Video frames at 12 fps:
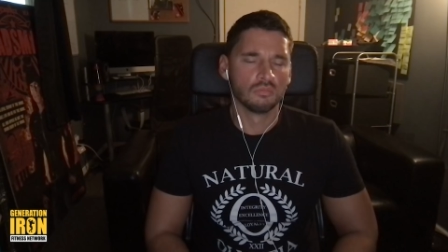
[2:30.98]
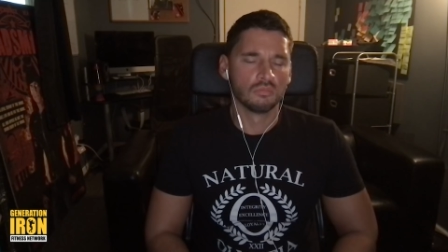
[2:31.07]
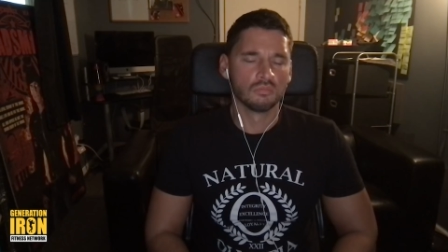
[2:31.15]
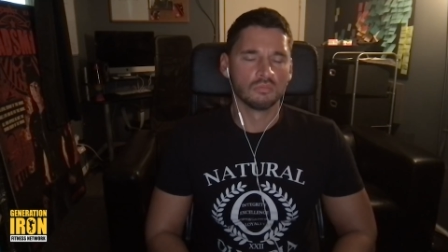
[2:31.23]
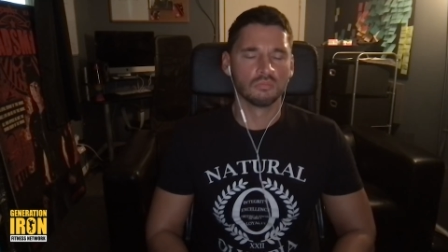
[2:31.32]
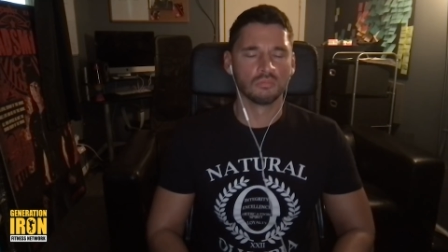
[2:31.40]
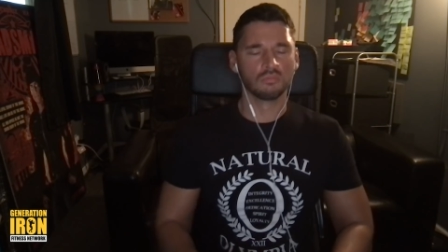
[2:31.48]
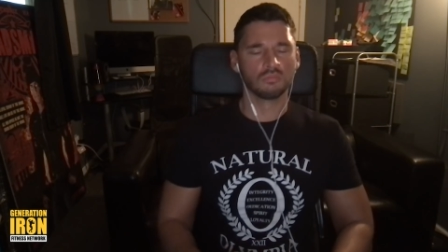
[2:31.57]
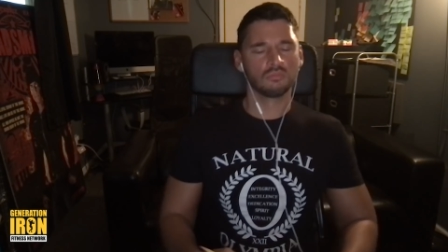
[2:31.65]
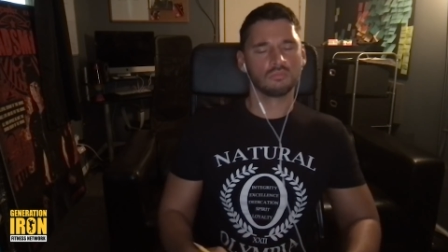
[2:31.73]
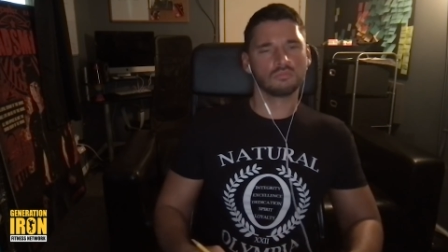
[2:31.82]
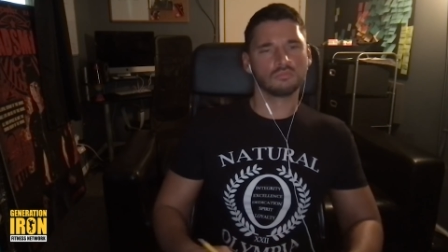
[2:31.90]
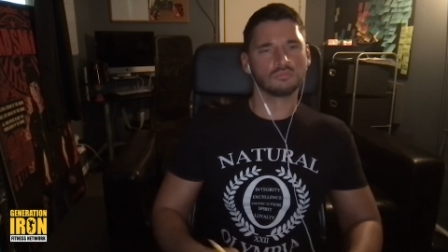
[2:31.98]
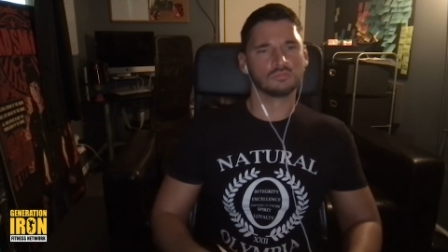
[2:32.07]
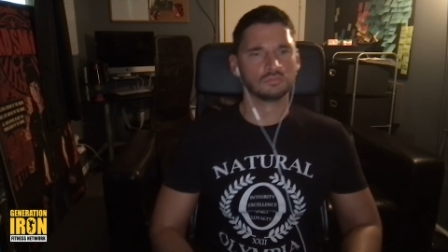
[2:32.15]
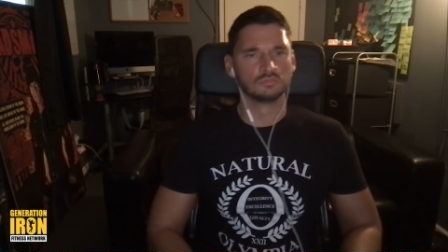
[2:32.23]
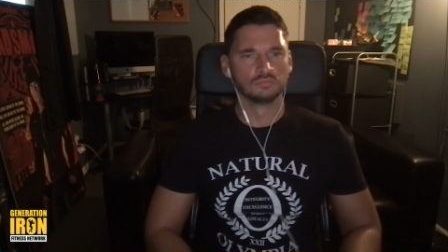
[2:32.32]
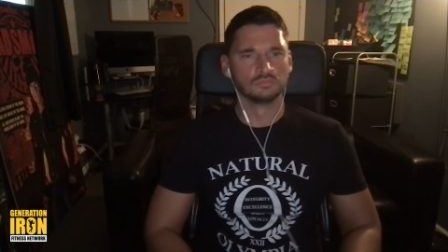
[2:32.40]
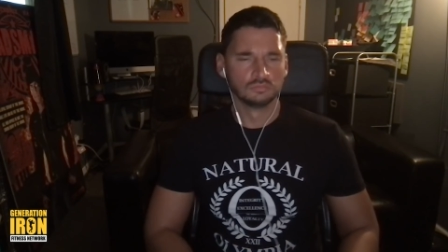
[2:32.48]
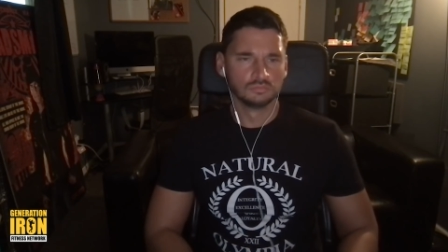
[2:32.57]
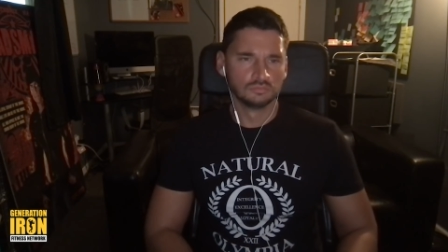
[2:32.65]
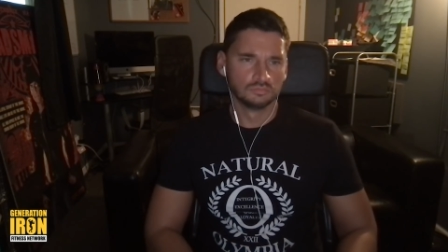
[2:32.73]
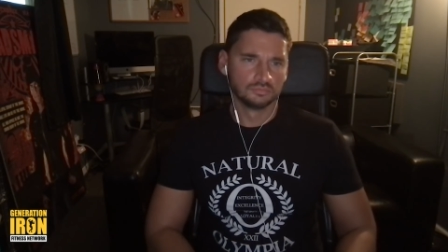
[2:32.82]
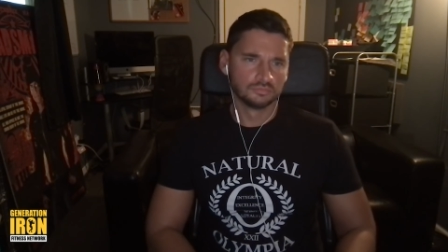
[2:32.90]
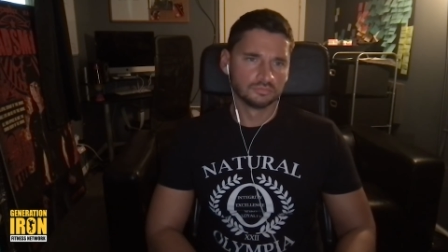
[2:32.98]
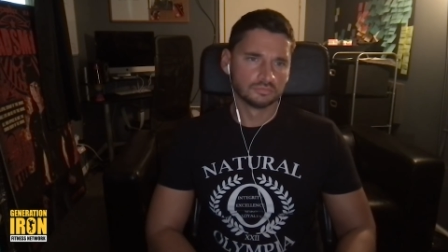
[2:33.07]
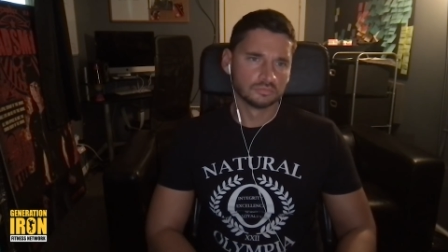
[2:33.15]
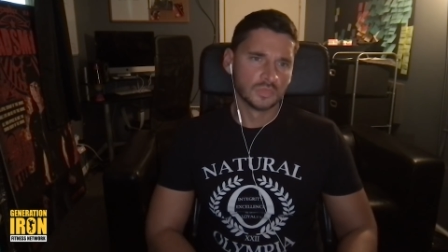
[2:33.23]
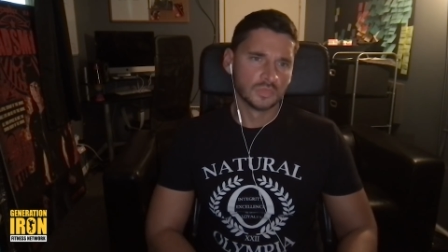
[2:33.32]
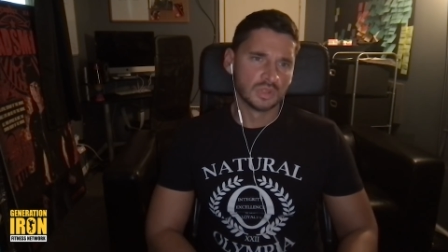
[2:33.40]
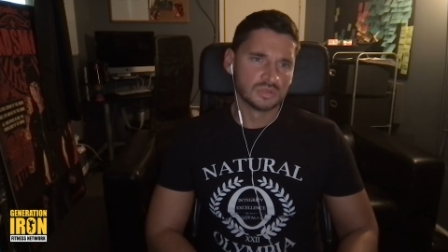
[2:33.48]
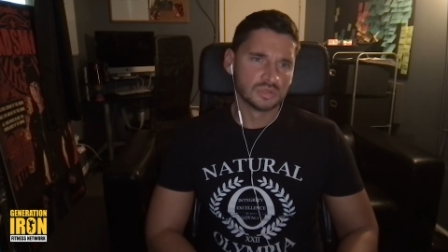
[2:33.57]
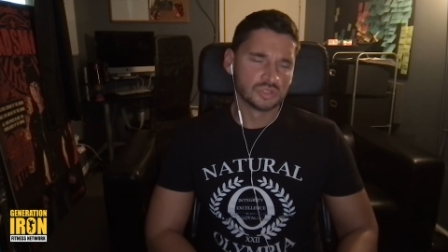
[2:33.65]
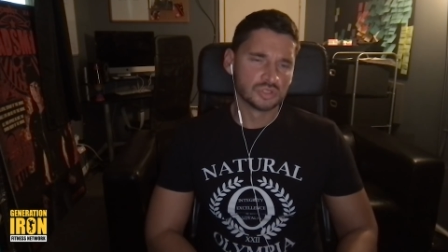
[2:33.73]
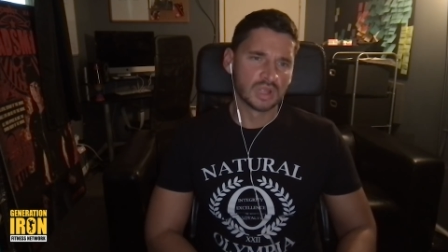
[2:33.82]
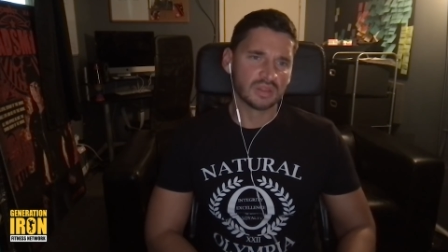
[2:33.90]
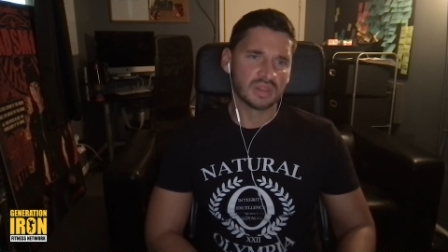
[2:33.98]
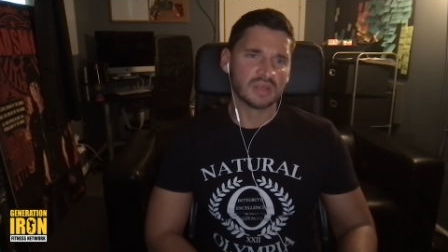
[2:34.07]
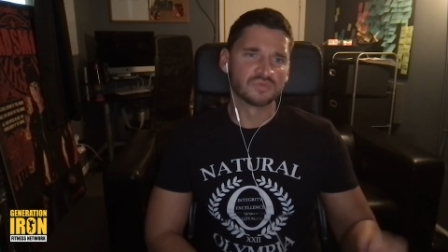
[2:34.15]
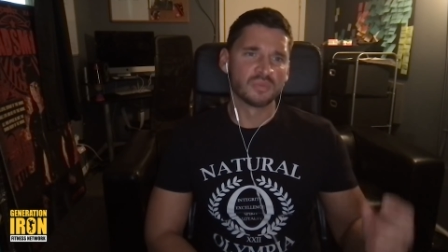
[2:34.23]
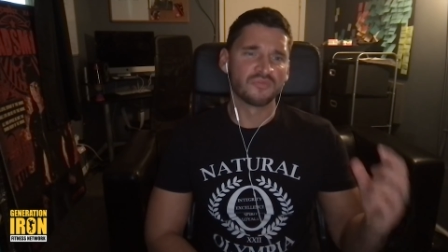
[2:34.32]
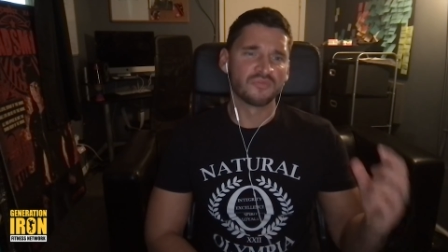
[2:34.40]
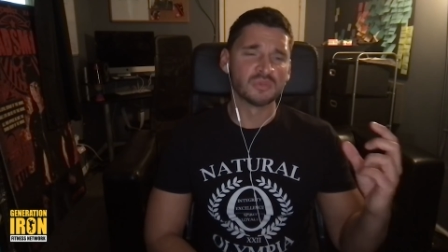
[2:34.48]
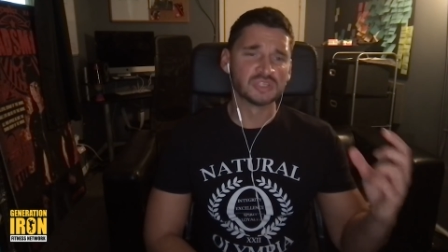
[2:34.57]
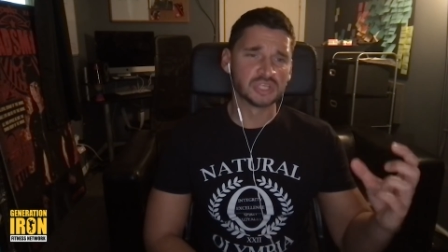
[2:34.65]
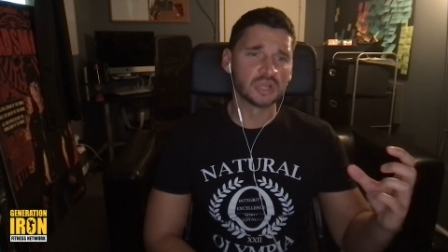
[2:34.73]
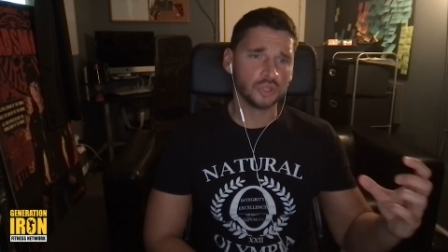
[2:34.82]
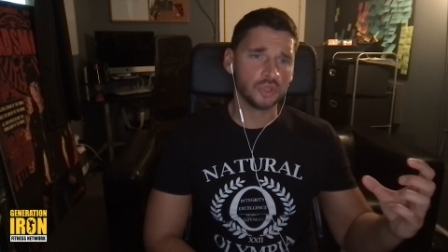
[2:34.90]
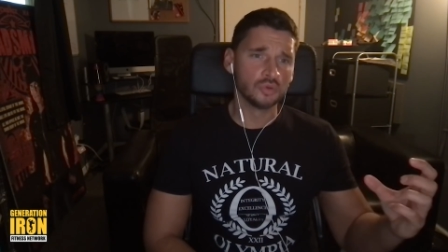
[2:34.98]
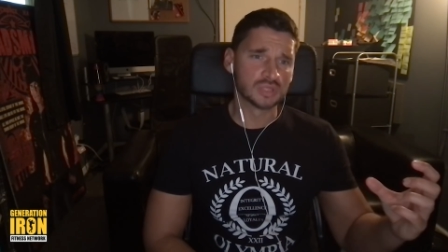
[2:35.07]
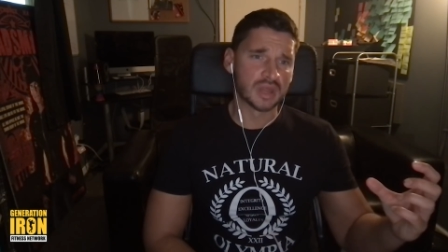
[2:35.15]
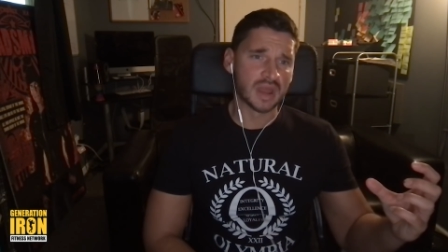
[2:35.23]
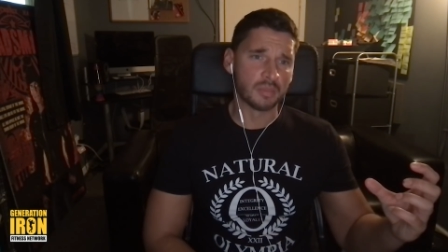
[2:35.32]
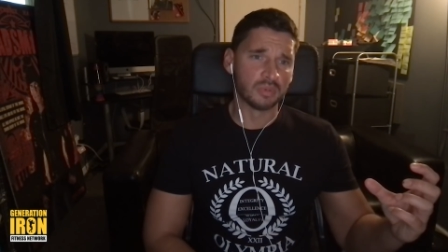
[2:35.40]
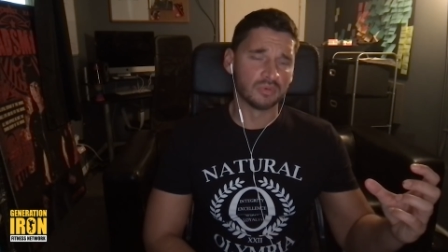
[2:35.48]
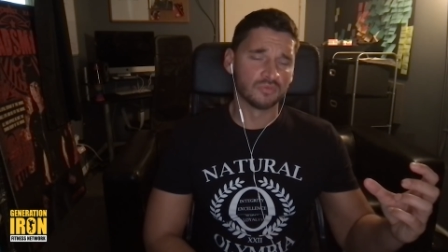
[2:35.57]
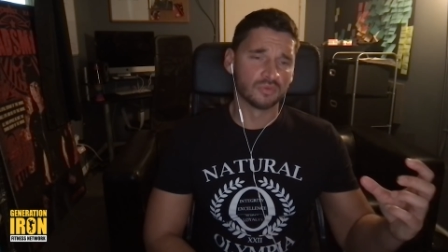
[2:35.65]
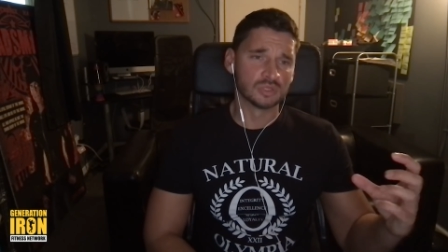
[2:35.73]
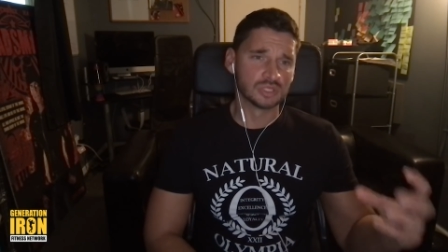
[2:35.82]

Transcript: uh, definitely um, issue with. So that's from, from, a single use that happened from a